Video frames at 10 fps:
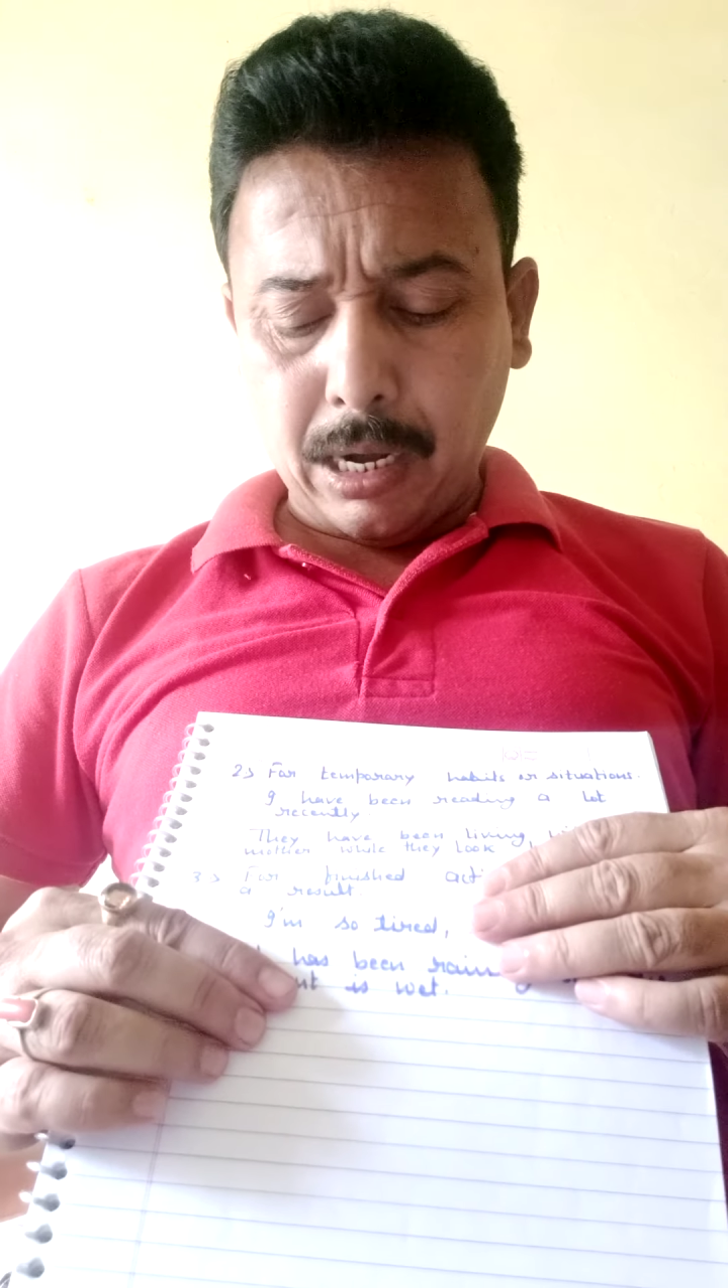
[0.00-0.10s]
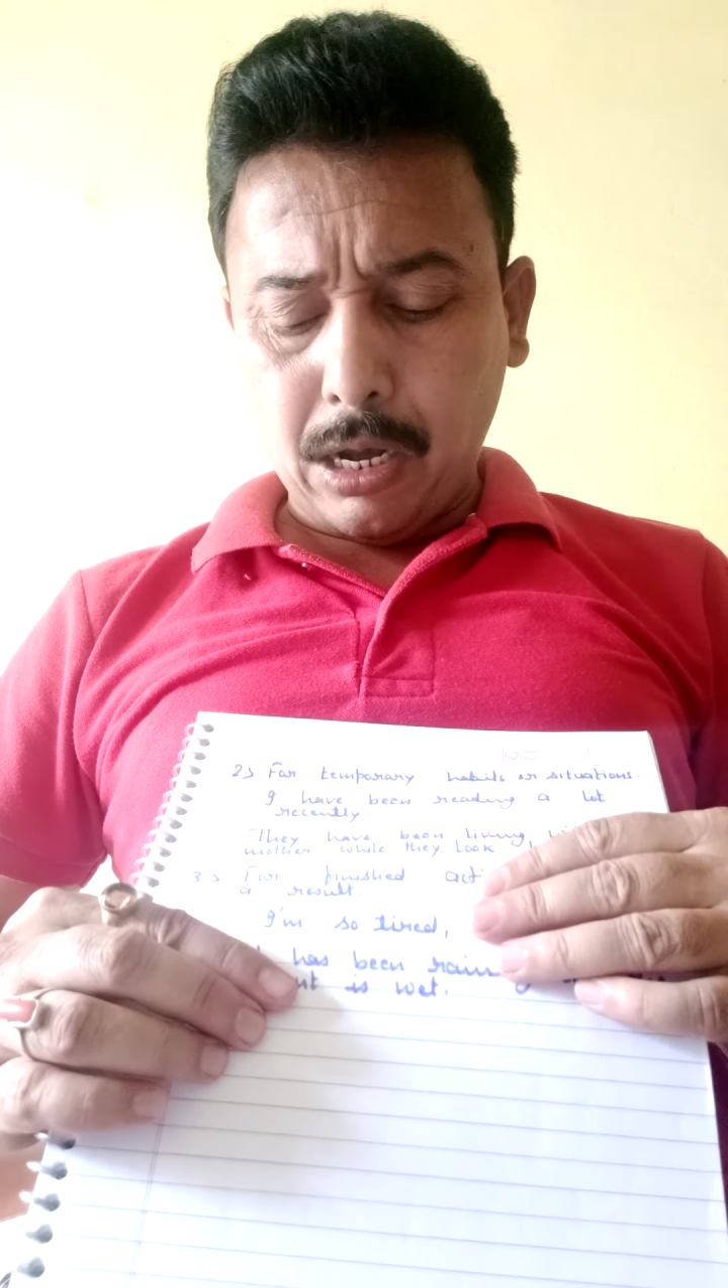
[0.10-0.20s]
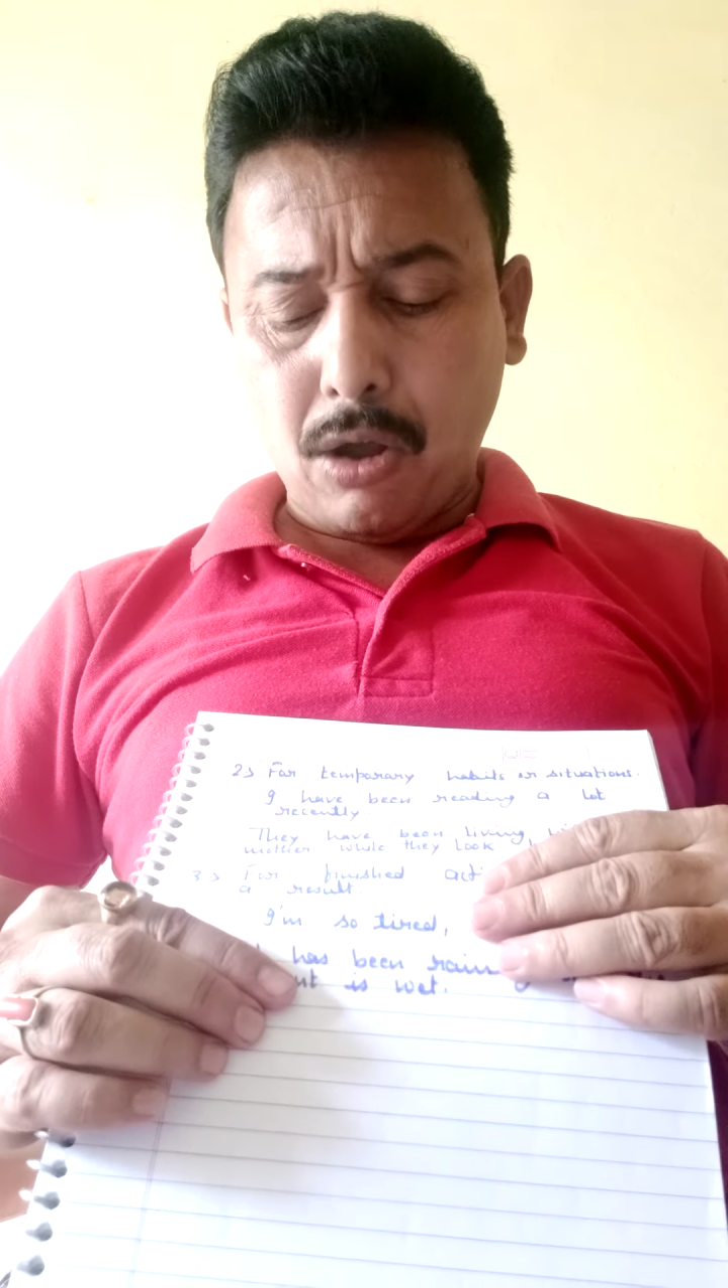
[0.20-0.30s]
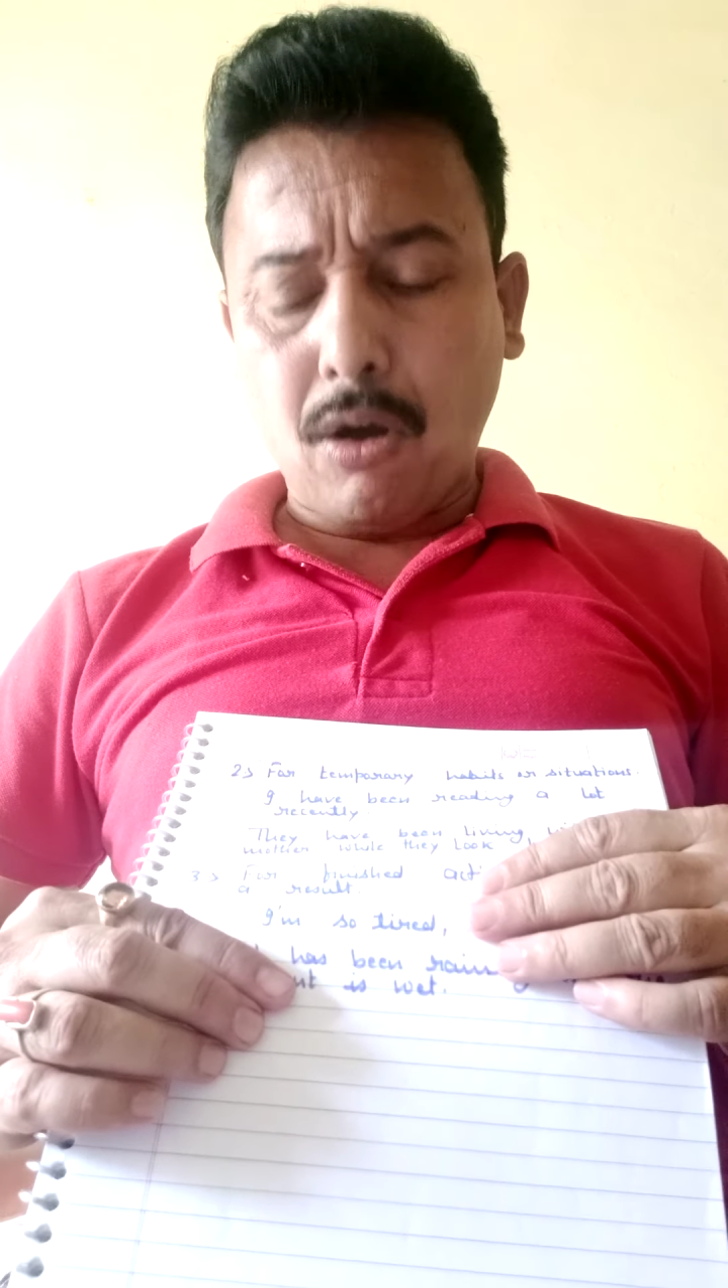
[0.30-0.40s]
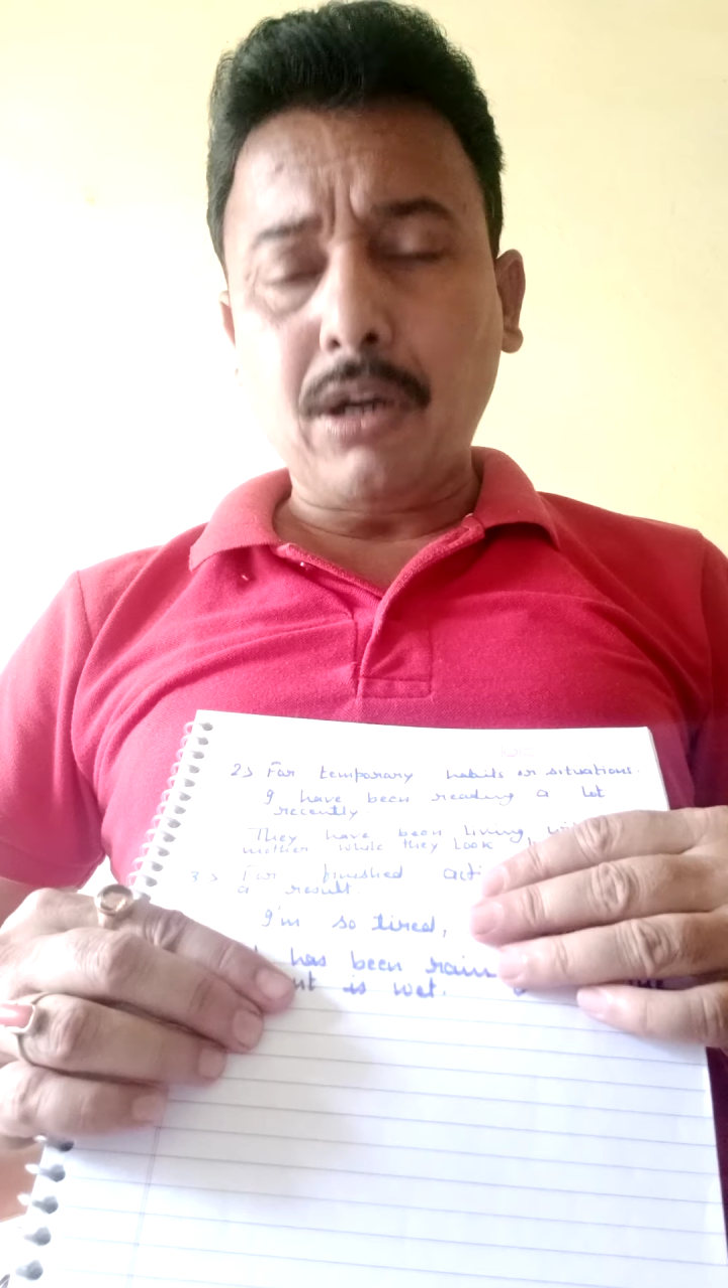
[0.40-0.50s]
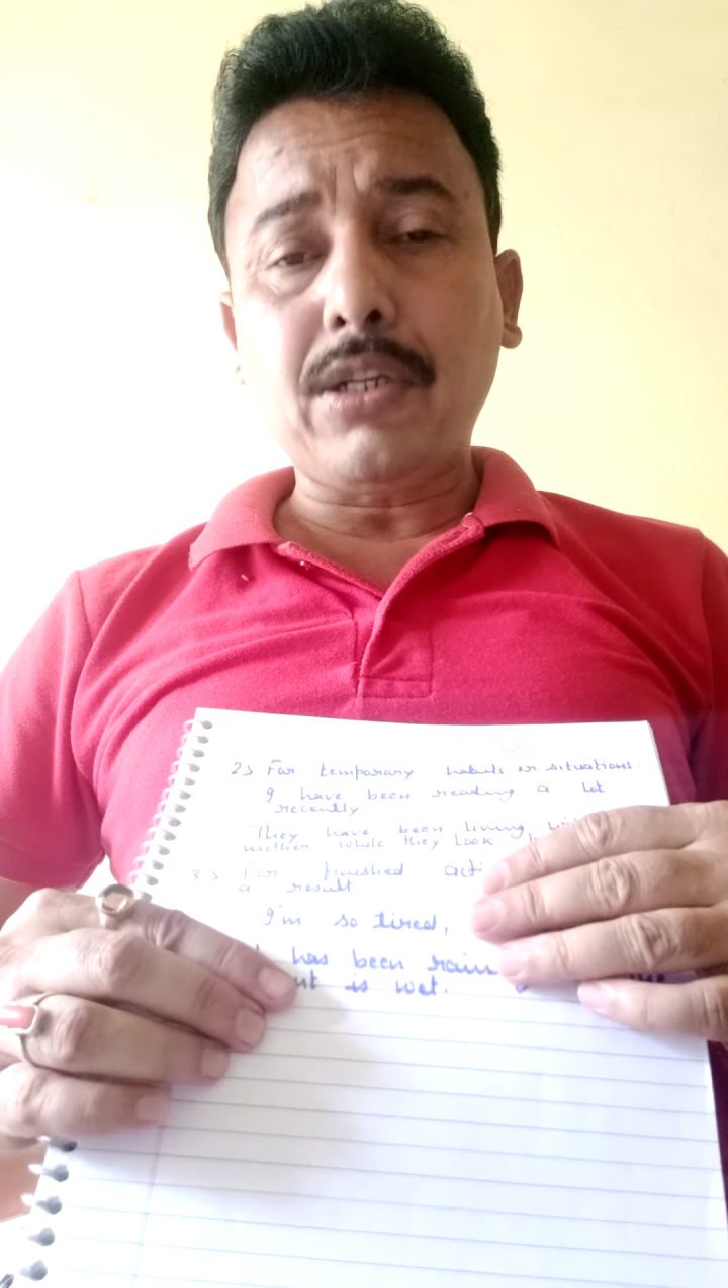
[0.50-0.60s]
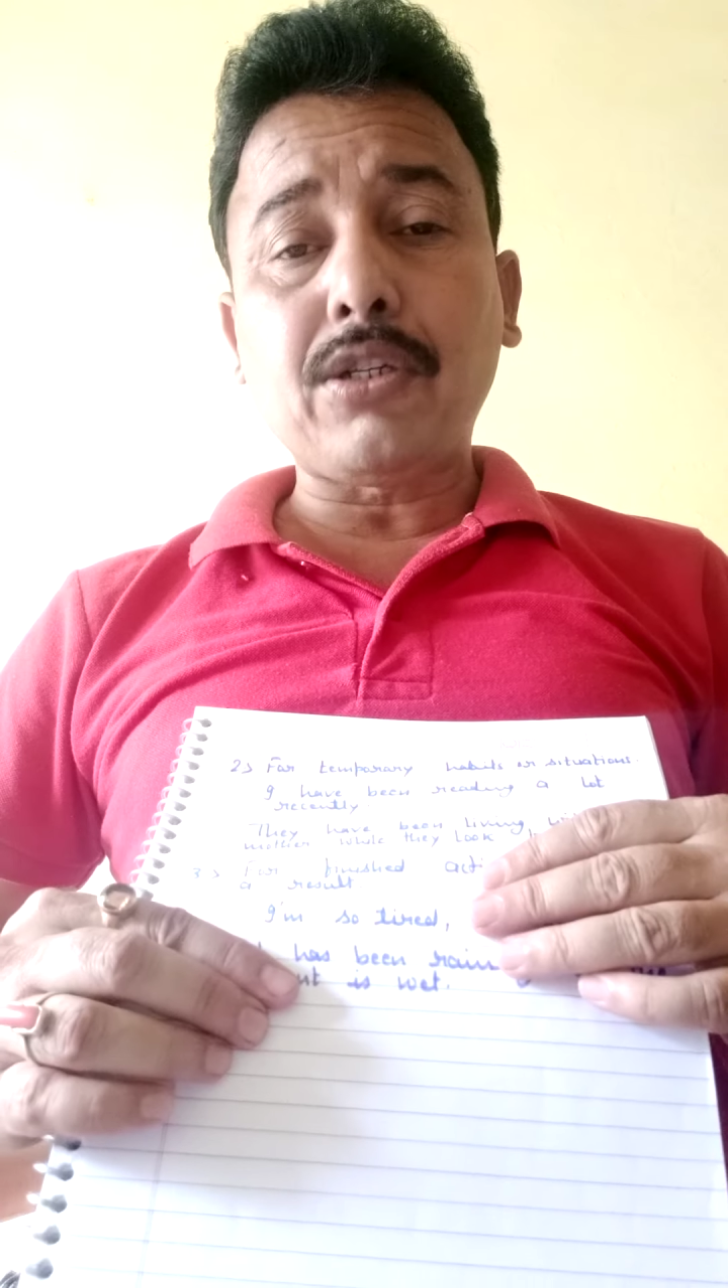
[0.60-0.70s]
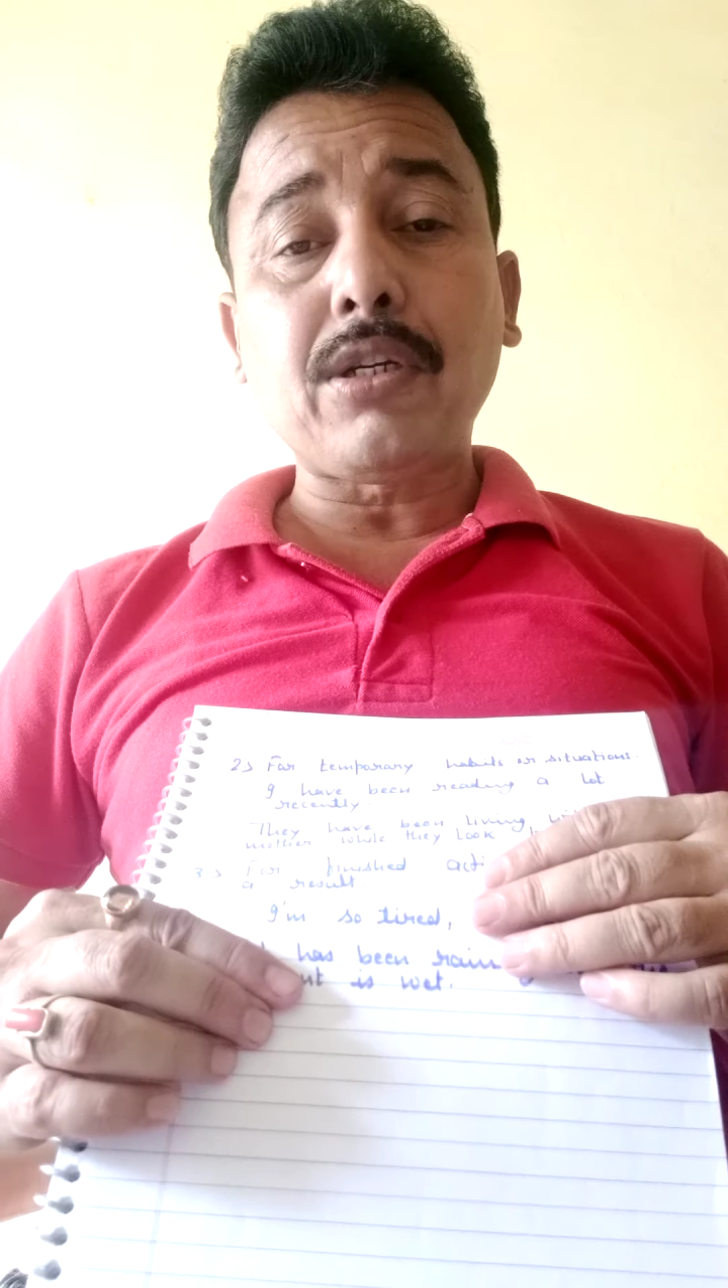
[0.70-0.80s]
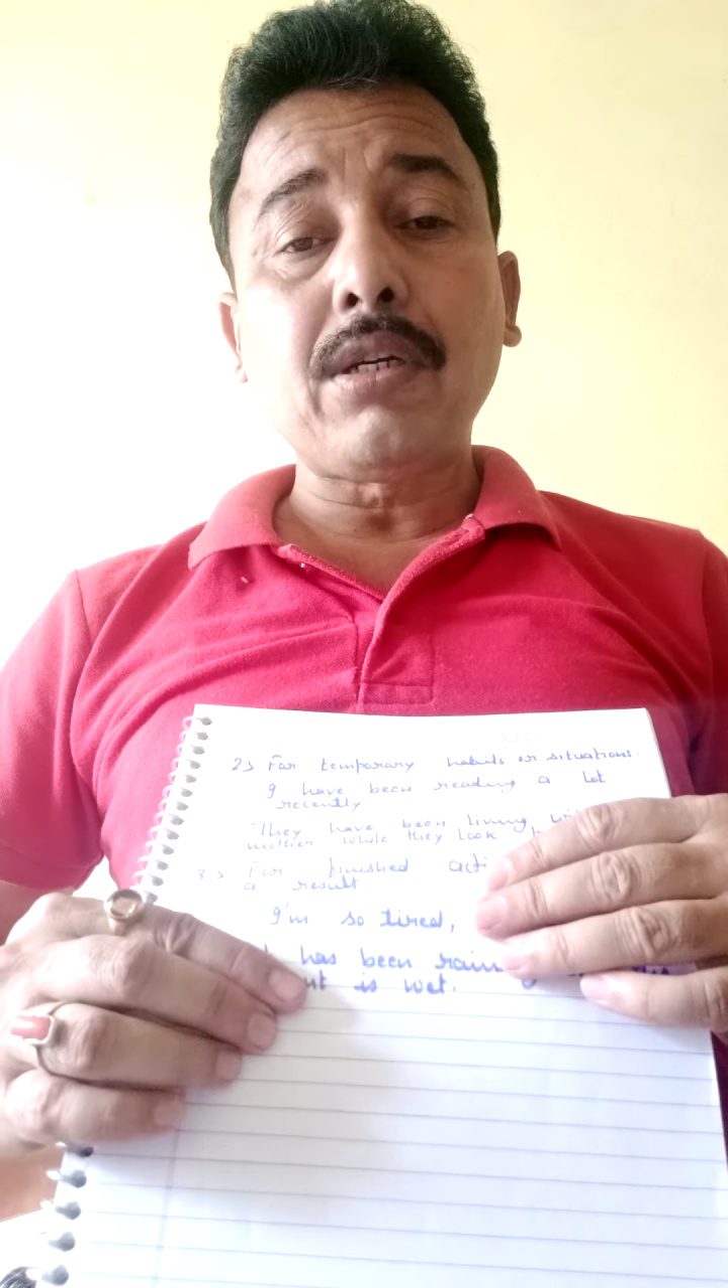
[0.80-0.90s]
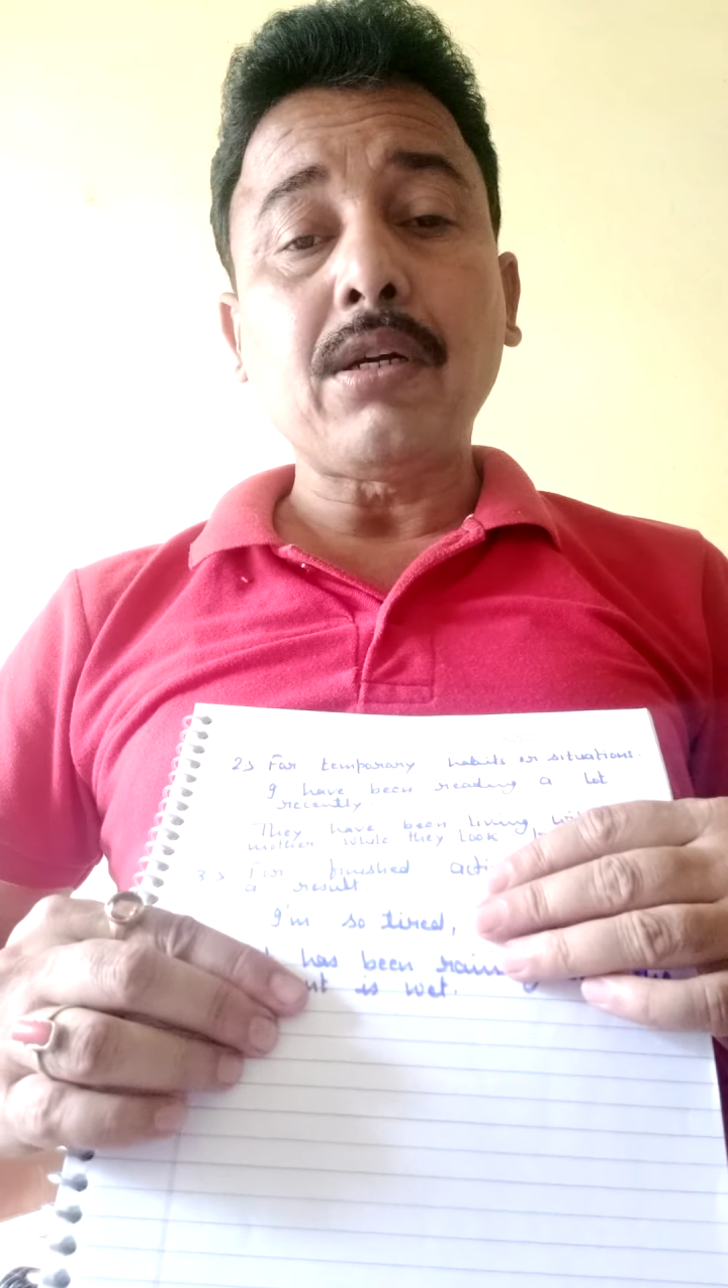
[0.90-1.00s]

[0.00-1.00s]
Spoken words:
lot